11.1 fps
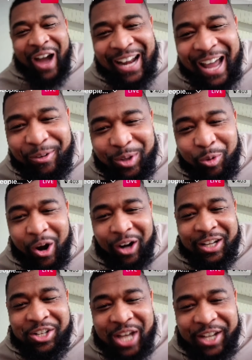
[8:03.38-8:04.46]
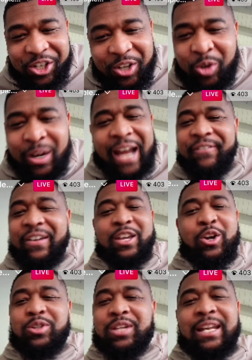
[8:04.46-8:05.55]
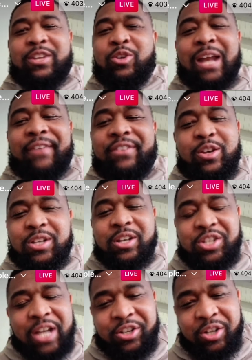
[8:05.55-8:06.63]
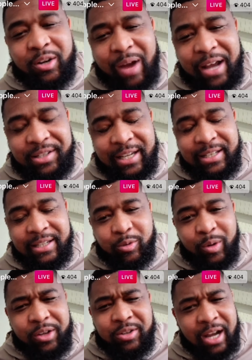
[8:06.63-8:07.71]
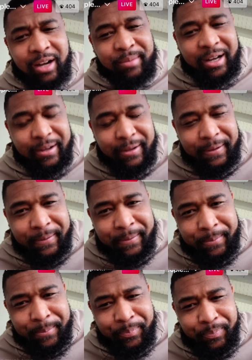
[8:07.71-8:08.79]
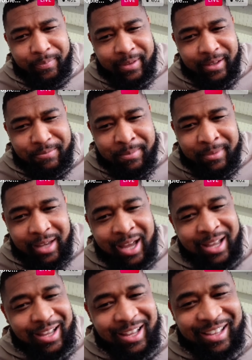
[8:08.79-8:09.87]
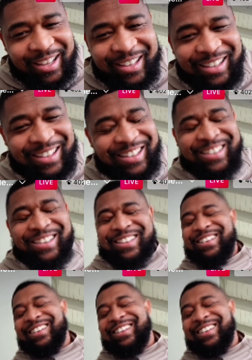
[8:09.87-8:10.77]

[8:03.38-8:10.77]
find out the word conjecture. You're not even using it. You're not even using conjecture in the right sentence. What are you talking about? Well, look, Tatum, number two, you guys